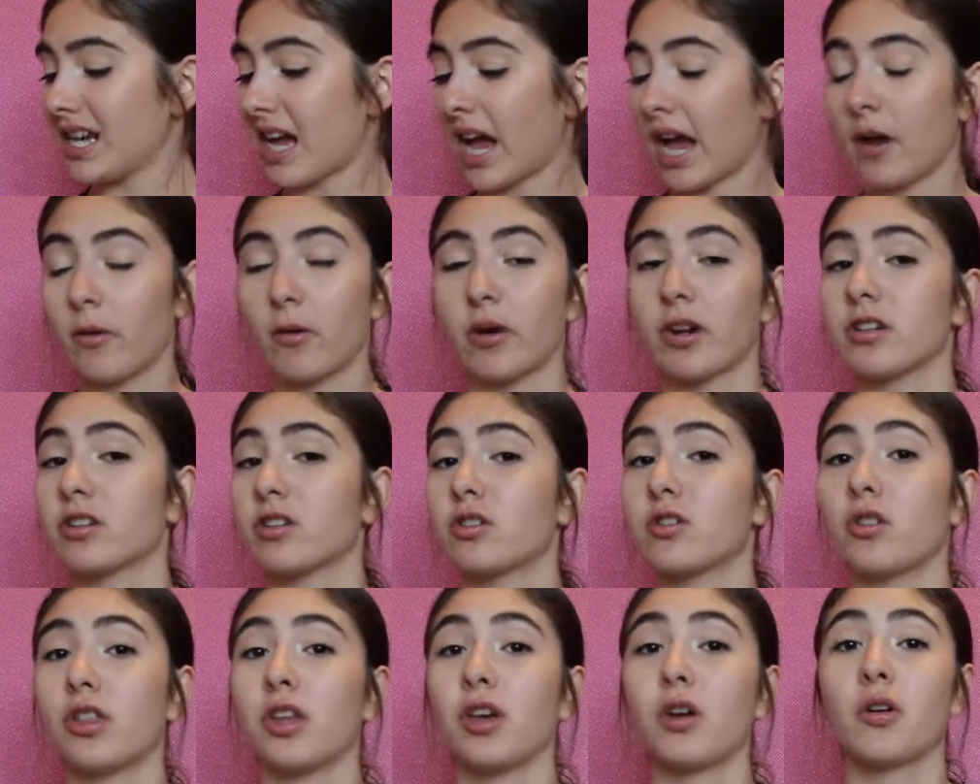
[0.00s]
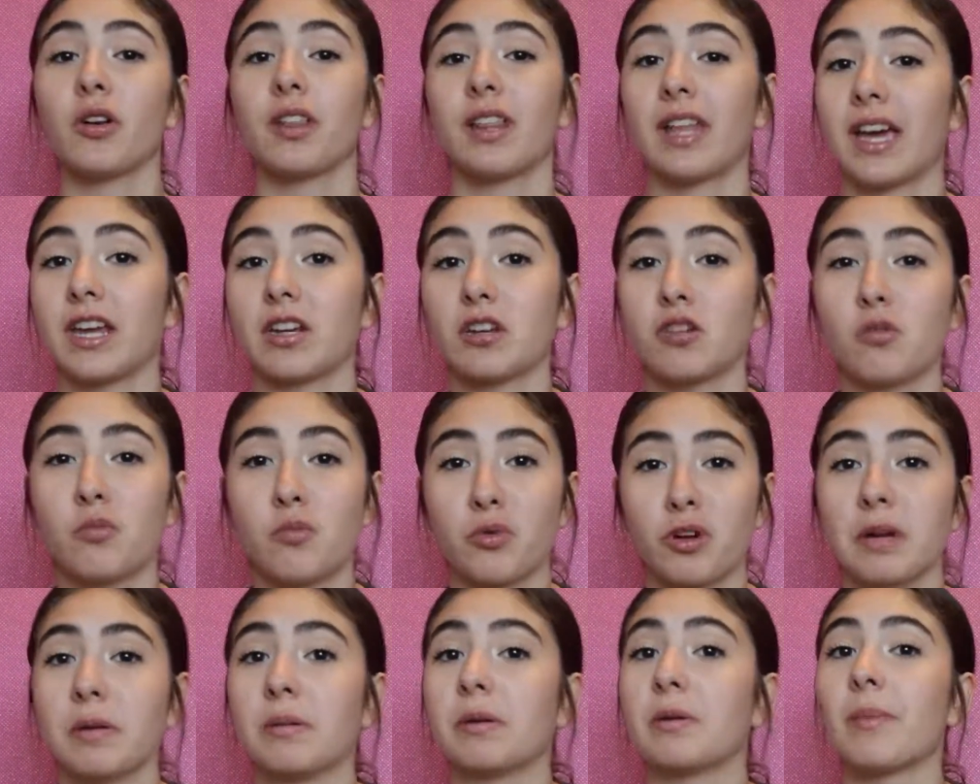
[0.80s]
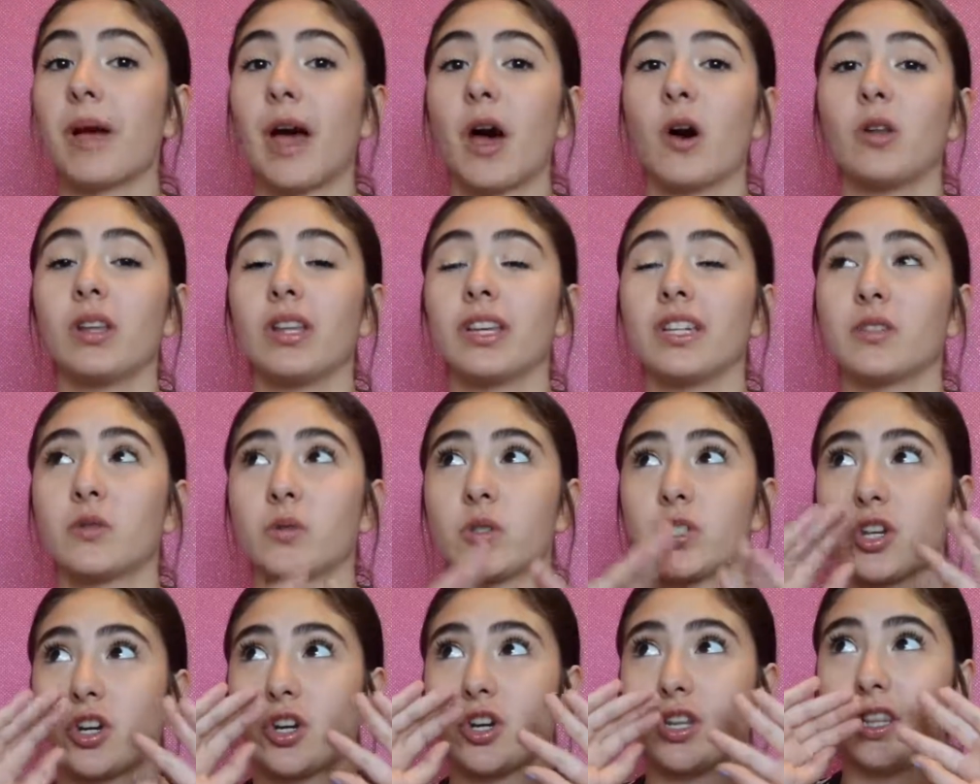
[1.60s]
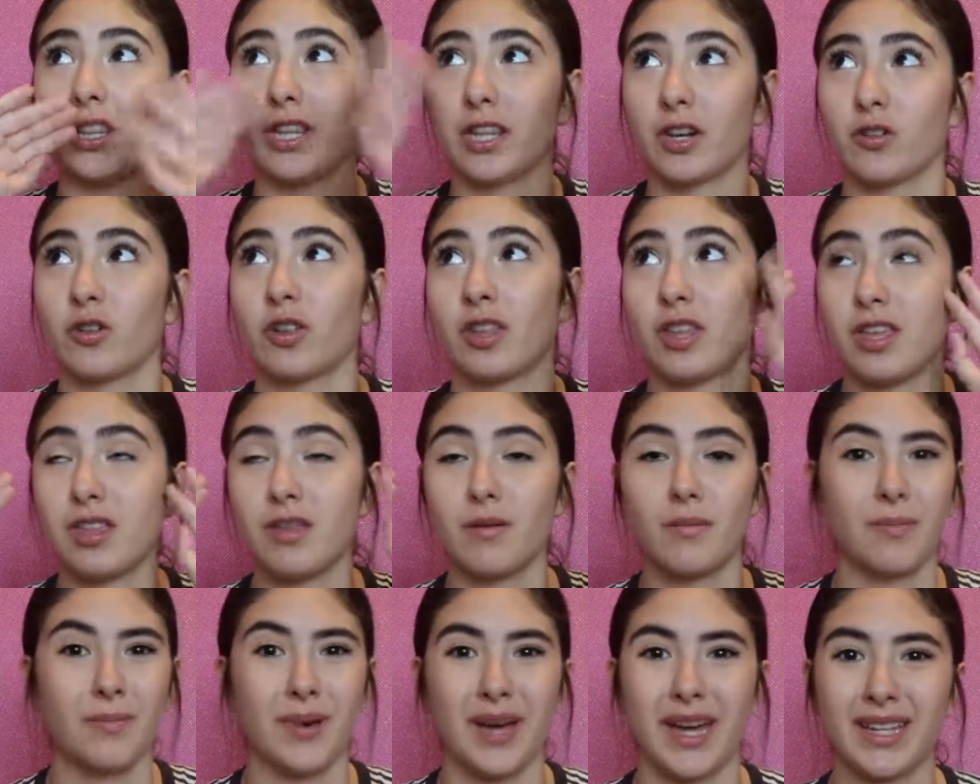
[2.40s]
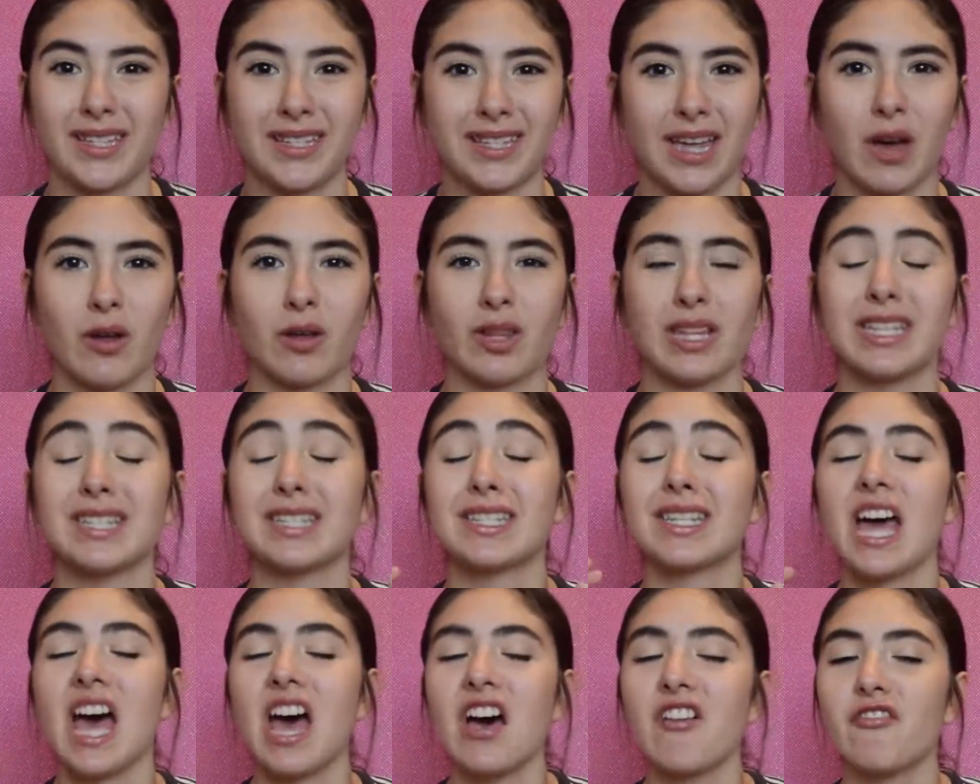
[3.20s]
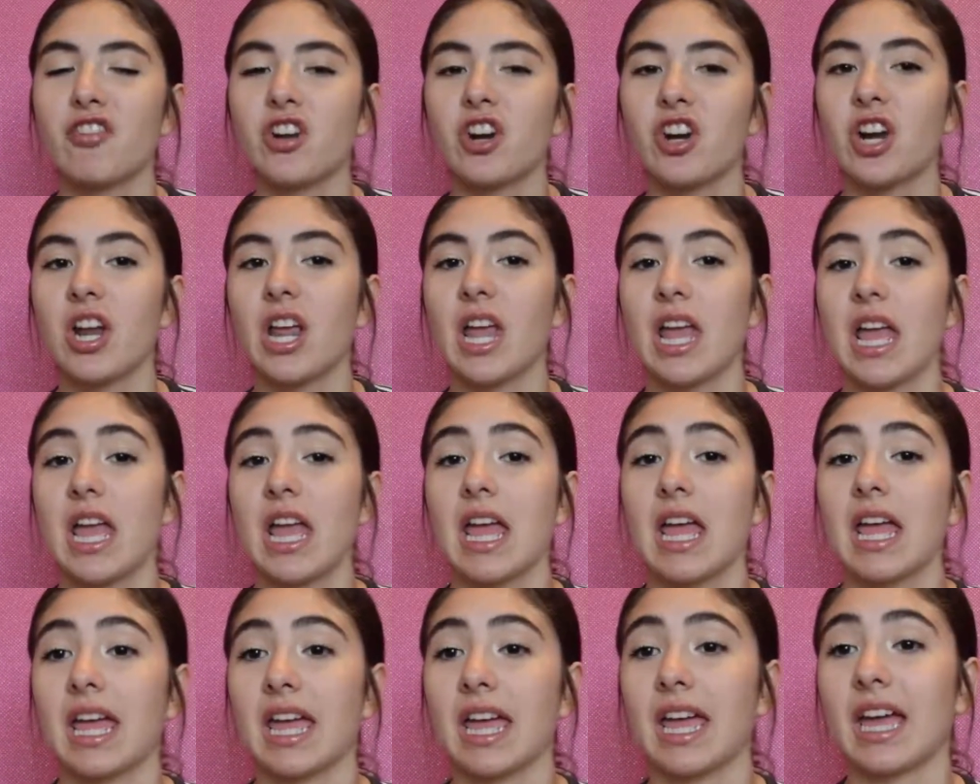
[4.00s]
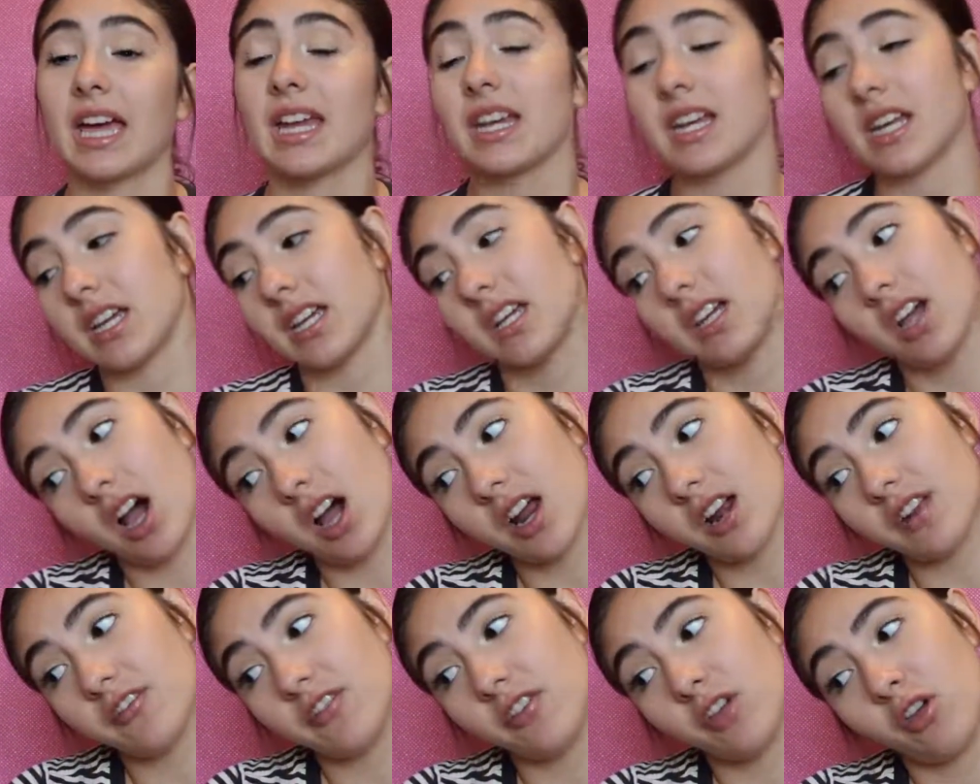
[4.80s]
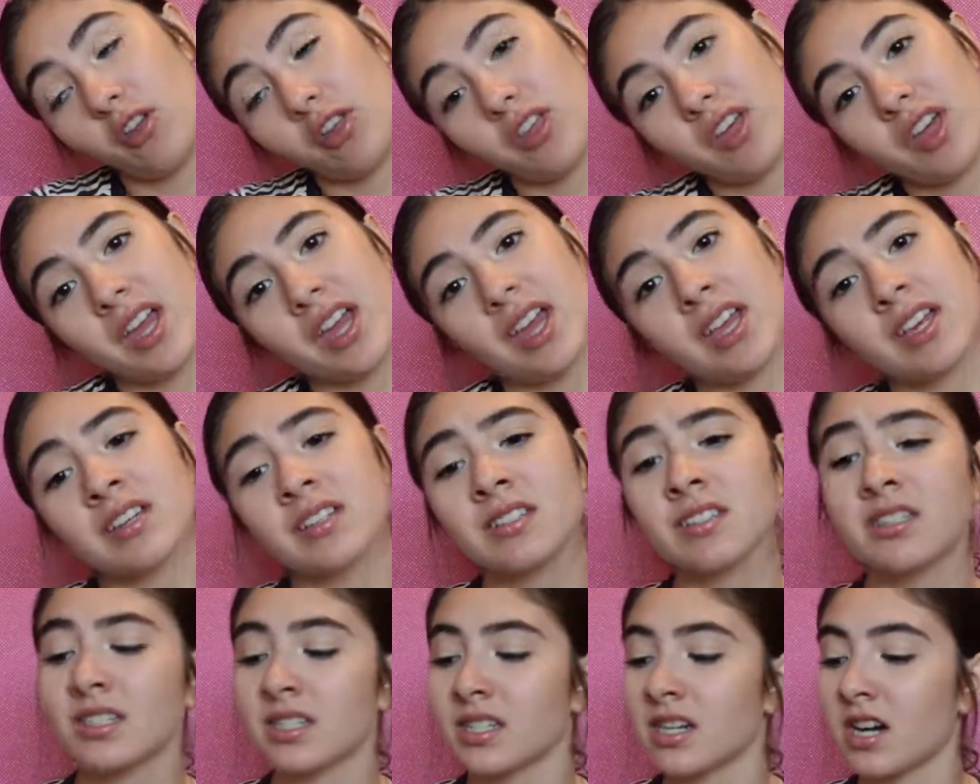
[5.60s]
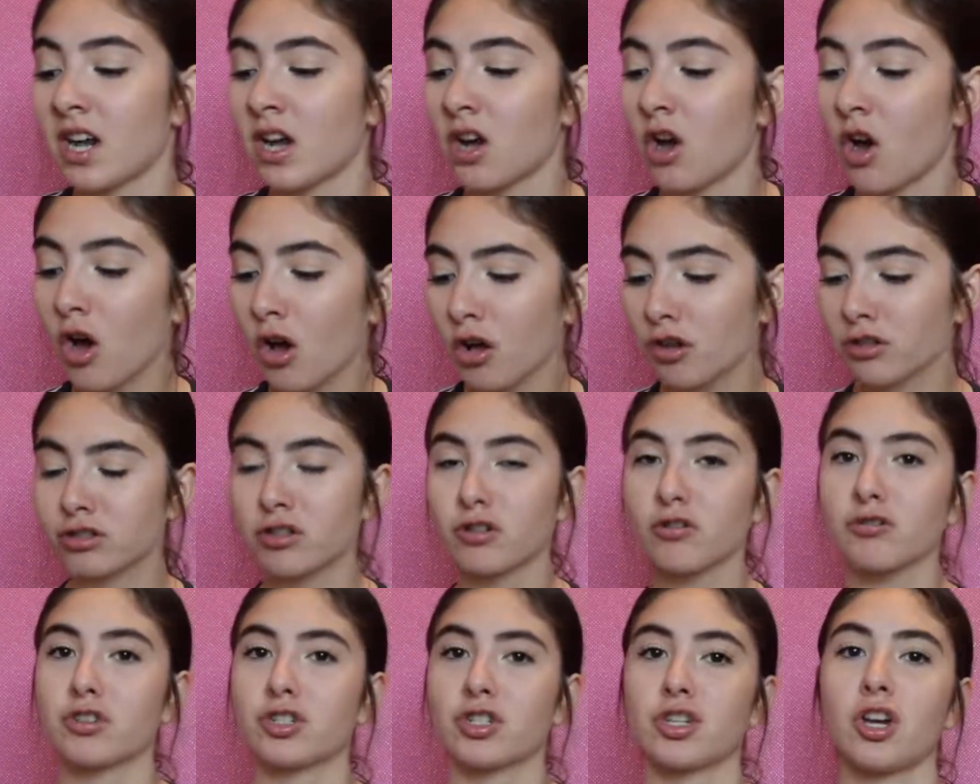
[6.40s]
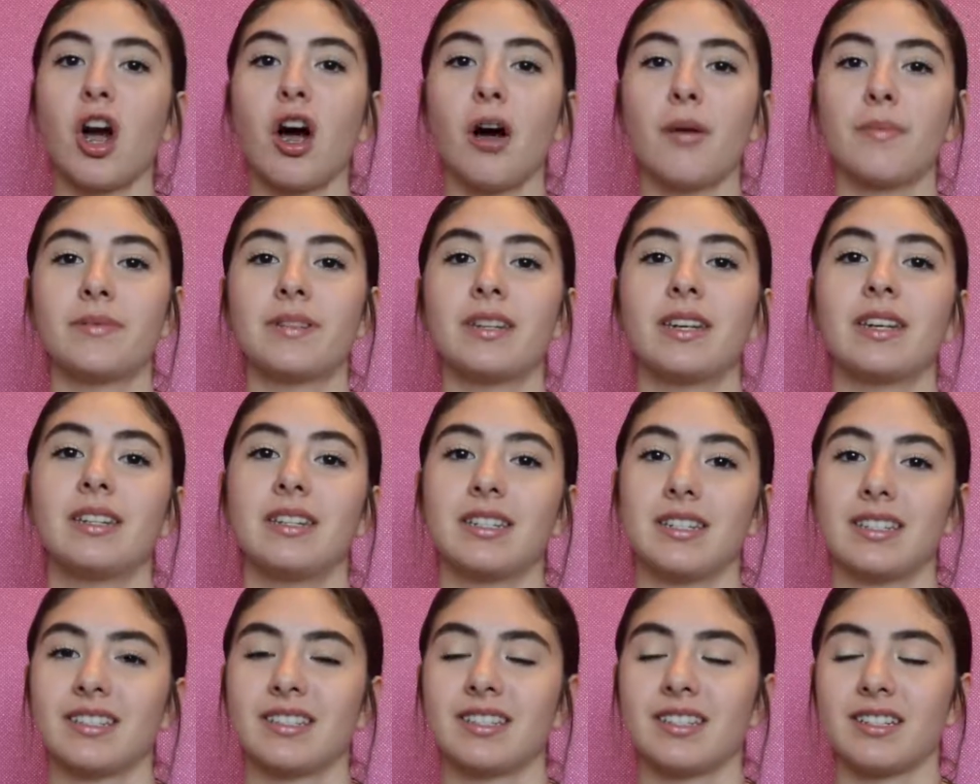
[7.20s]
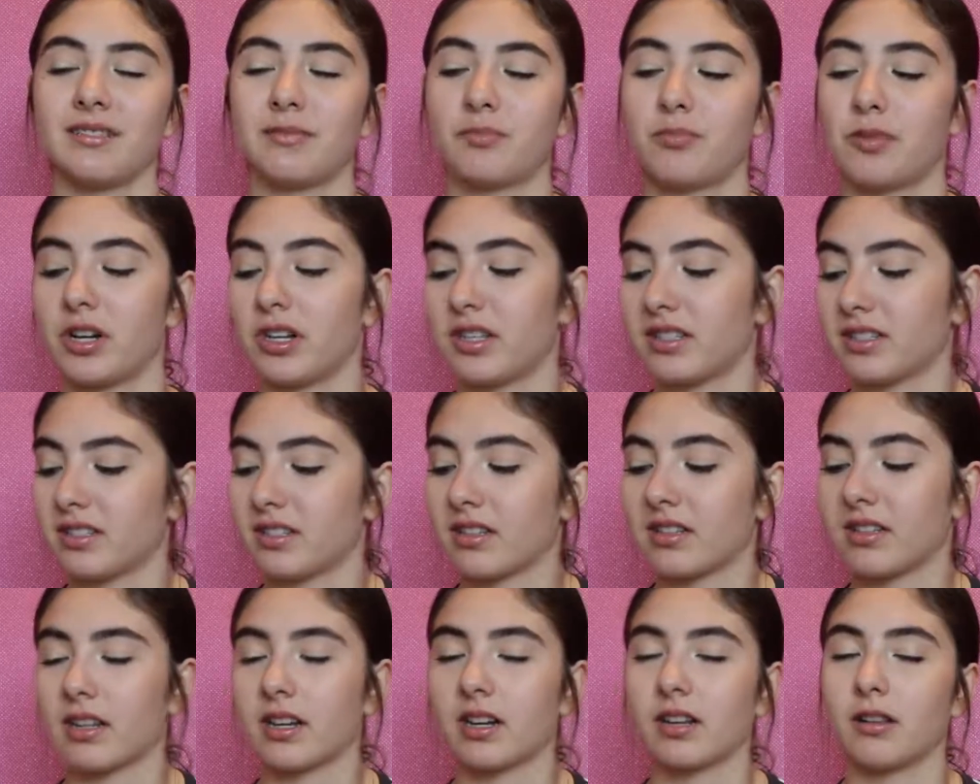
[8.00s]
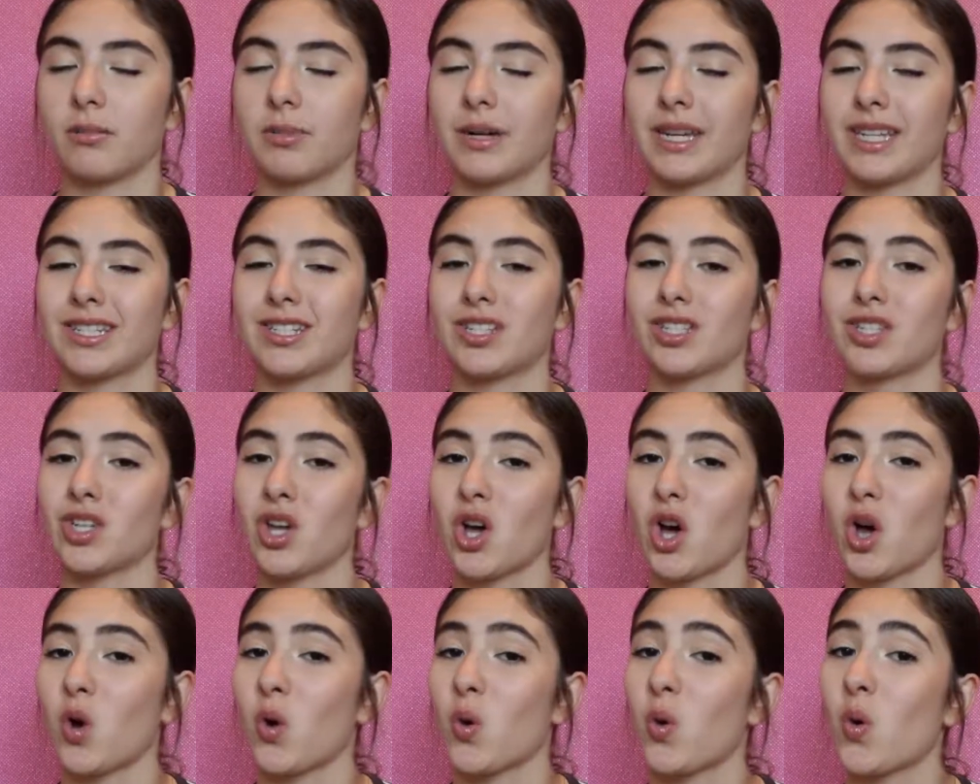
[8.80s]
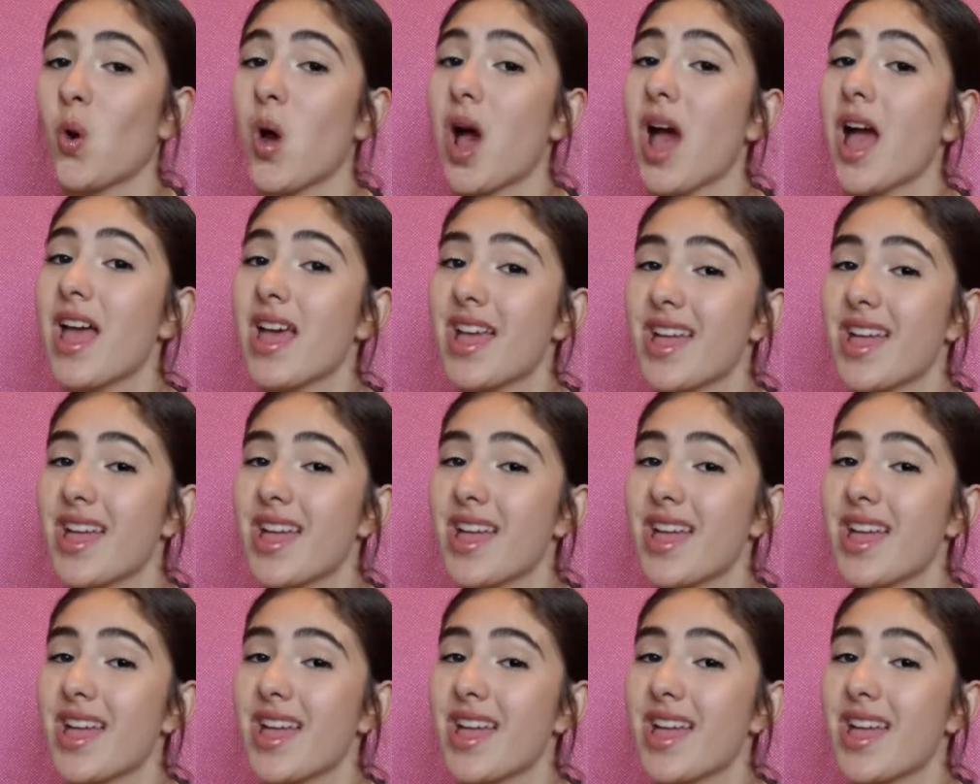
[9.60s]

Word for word: I went to the Orlando Premium Outlets, which are literally the best outlets ever, and I got a few things, and I also shopped at Disney Springs a little bit, so